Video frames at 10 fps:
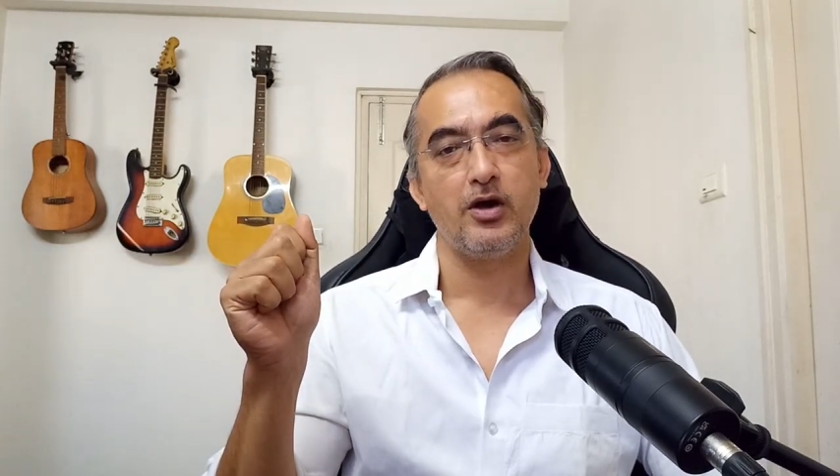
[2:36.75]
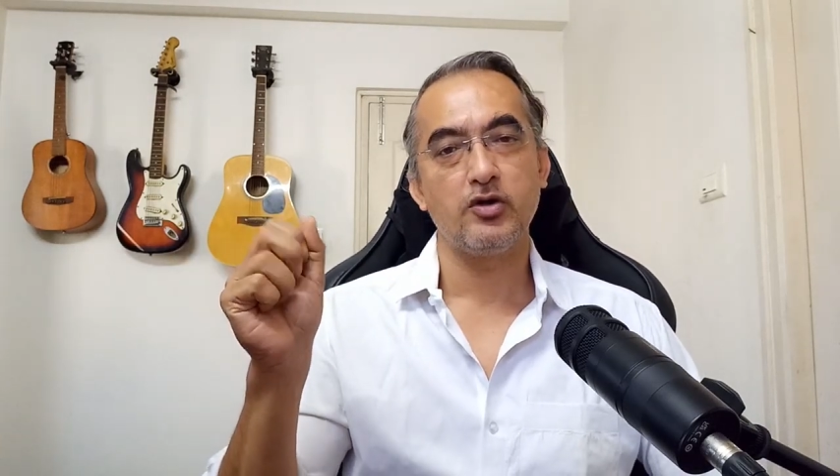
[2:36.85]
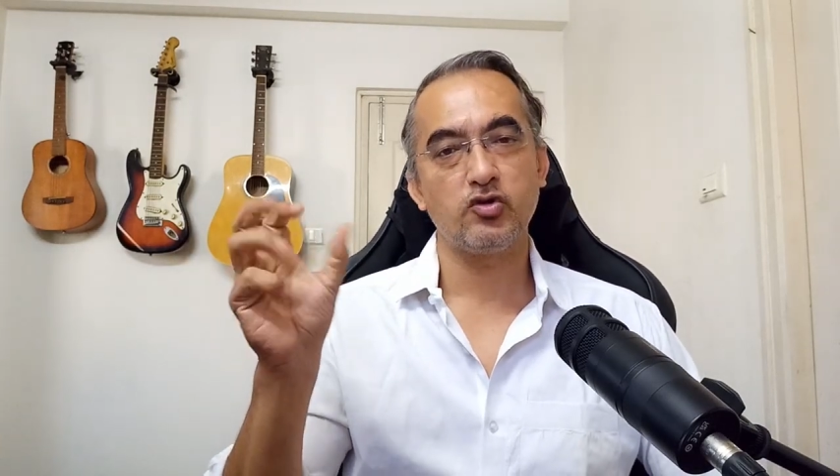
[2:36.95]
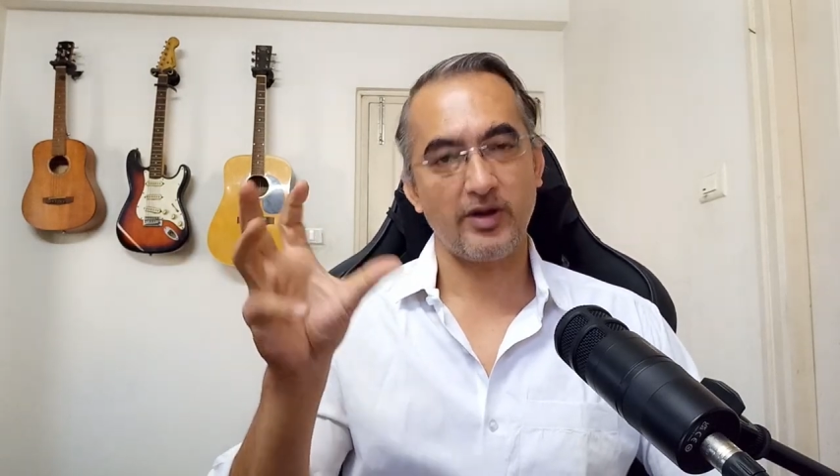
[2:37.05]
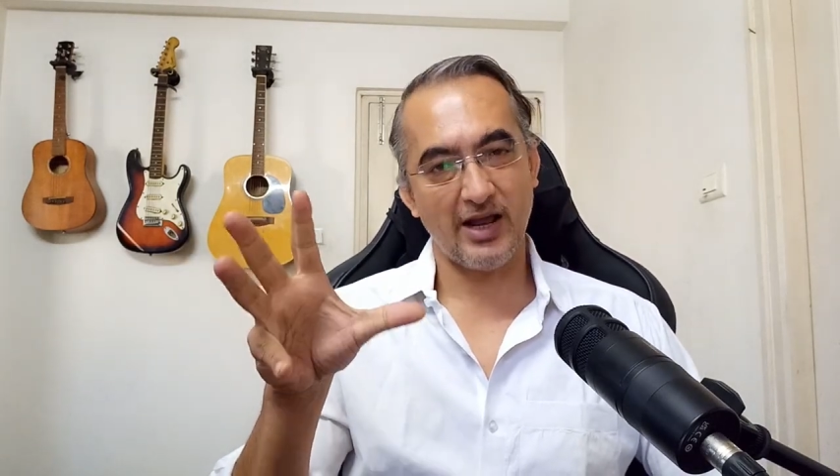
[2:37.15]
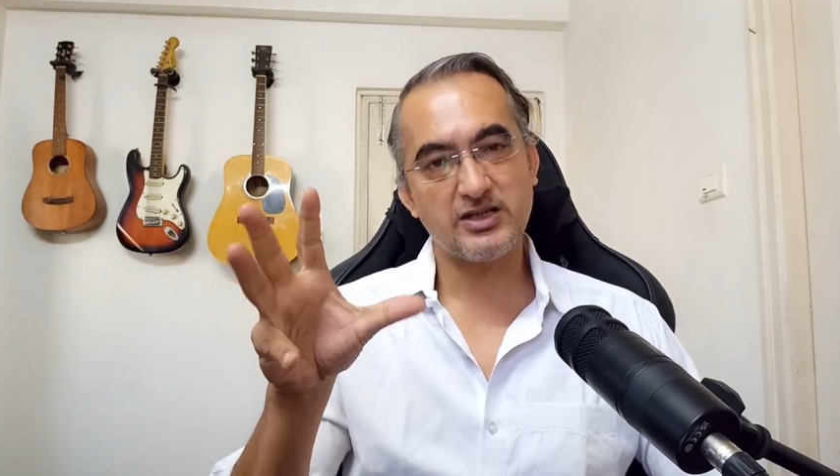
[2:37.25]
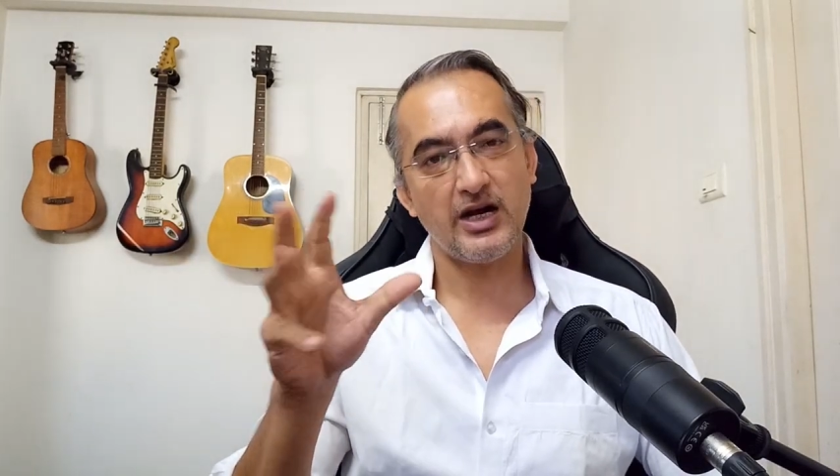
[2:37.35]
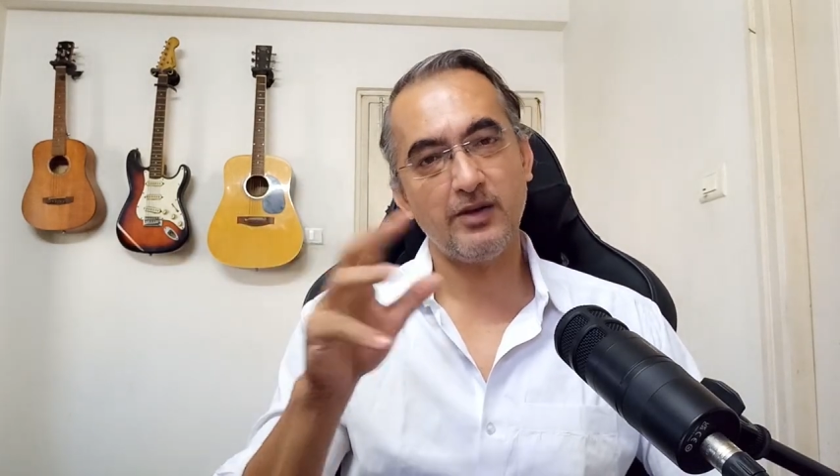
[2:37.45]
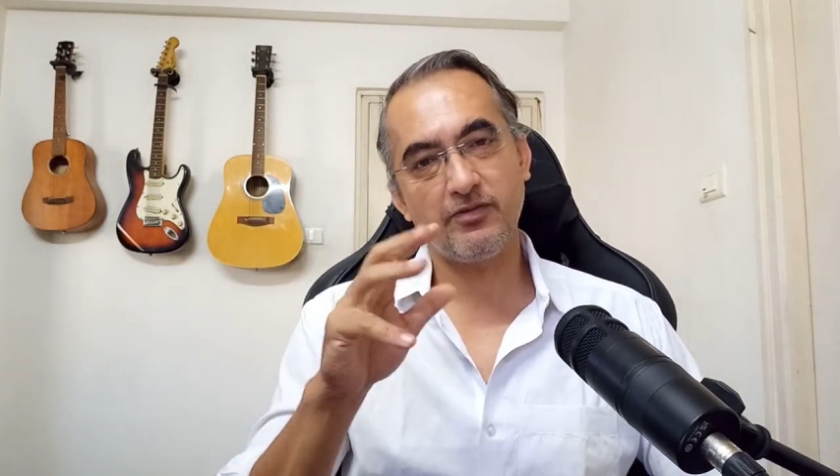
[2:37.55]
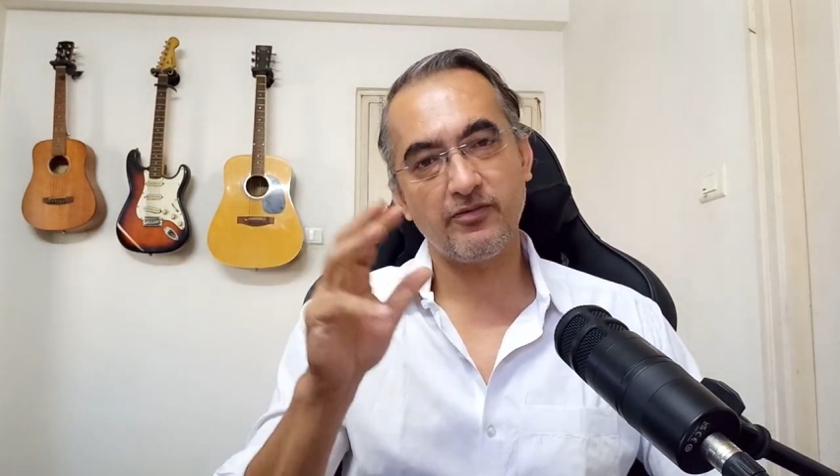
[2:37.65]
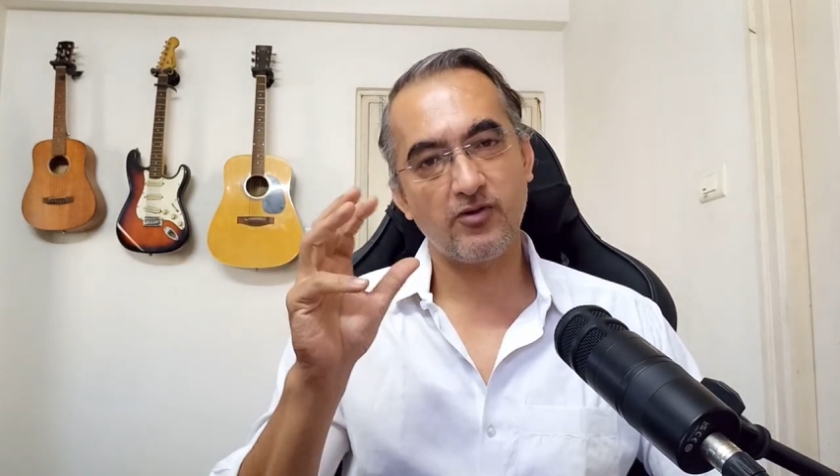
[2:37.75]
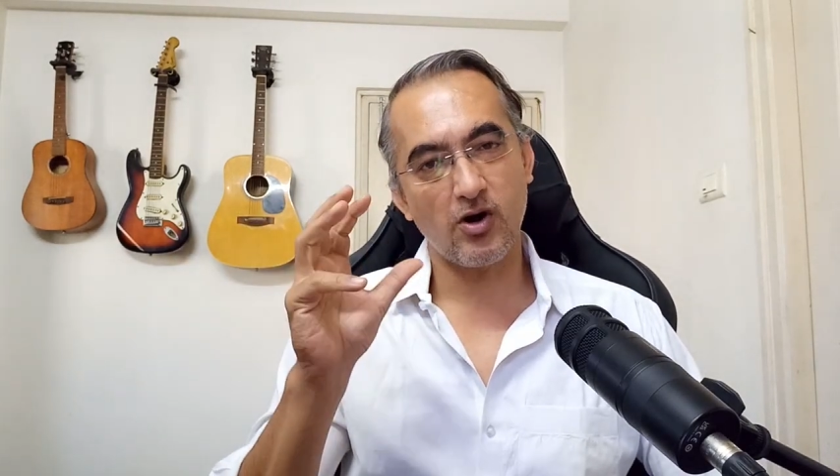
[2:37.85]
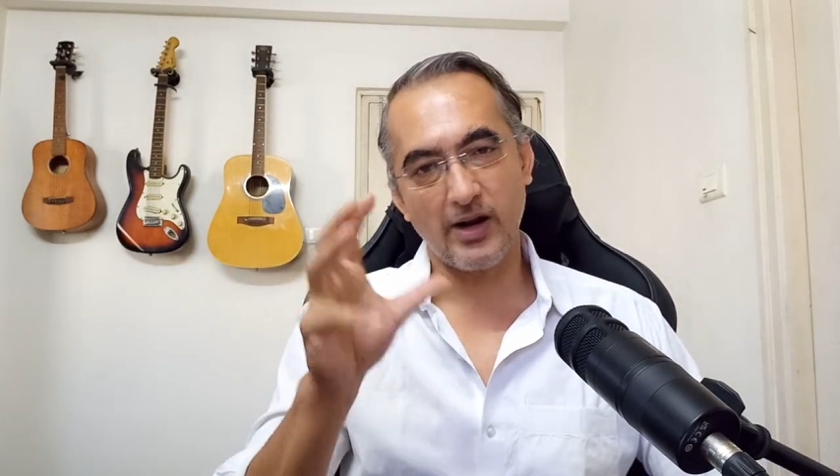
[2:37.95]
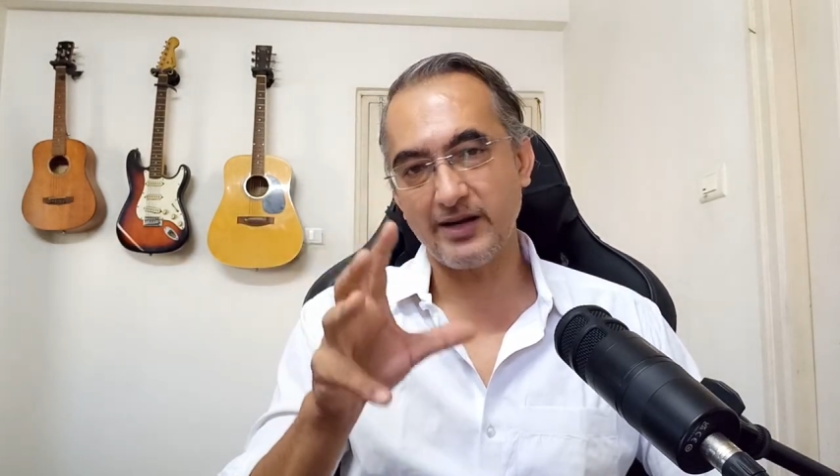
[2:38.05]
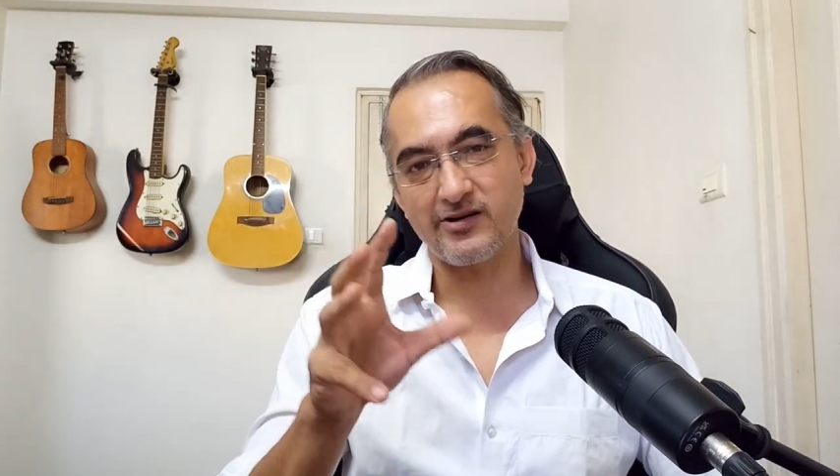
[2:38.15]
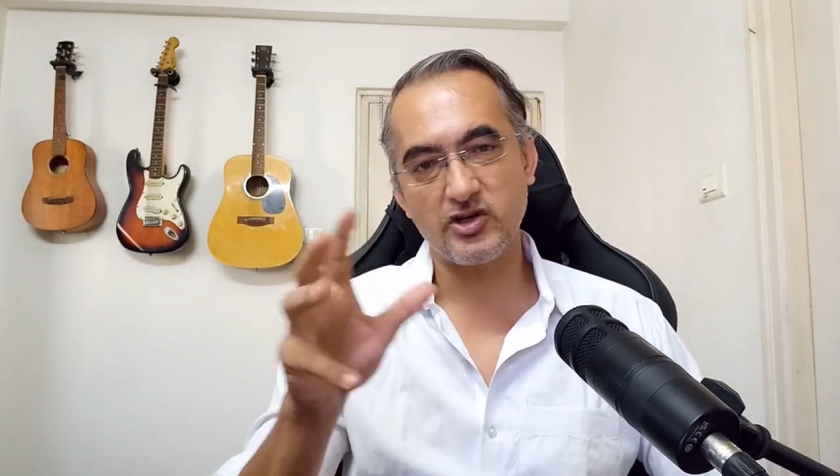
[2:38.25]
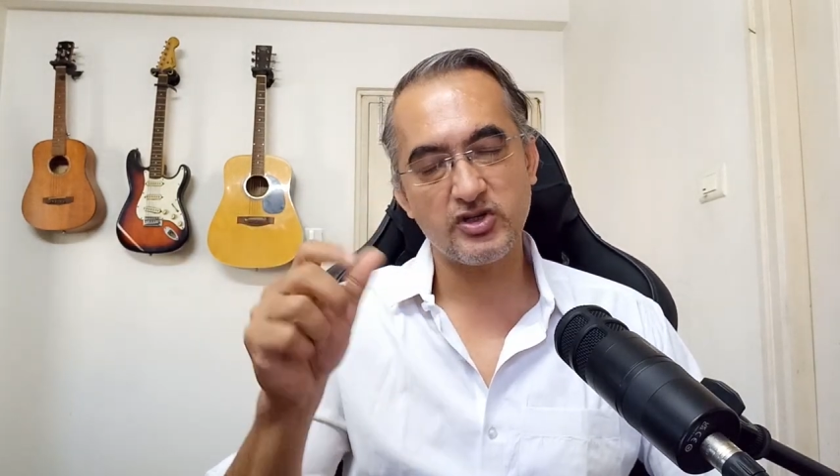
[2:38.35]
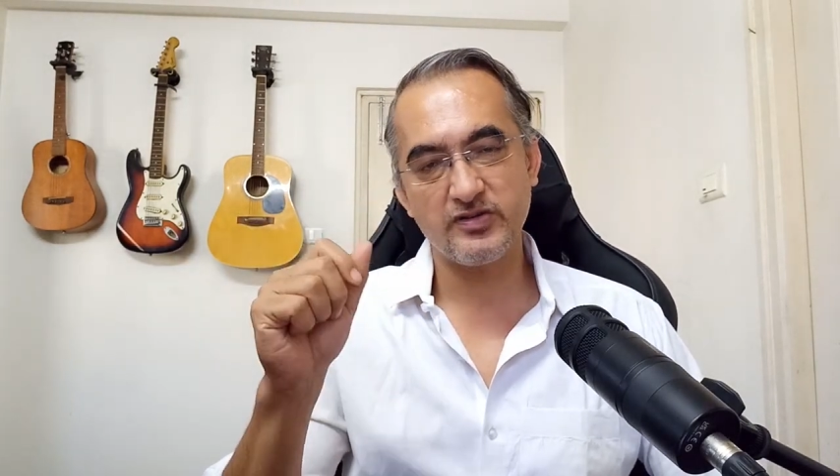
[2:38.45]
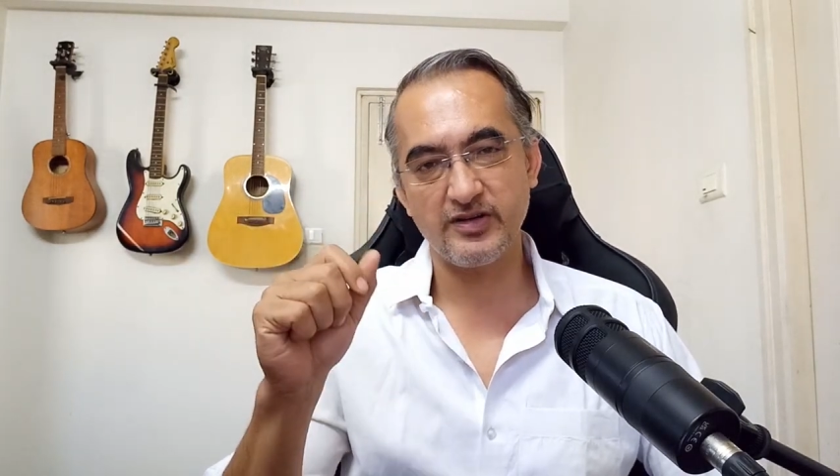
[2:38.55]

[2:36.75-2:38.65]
So in Agile, we've got iterations